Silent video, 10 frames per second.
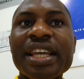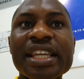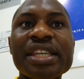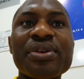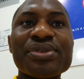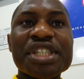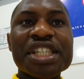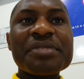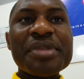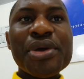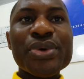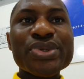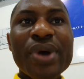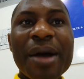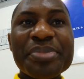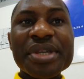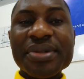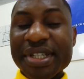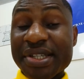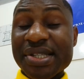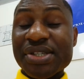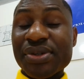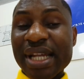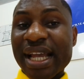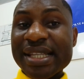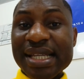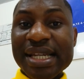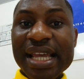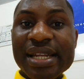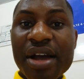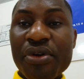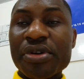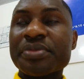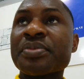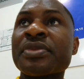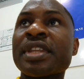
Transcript: He or she may also appeal the decision, like I said earlier on.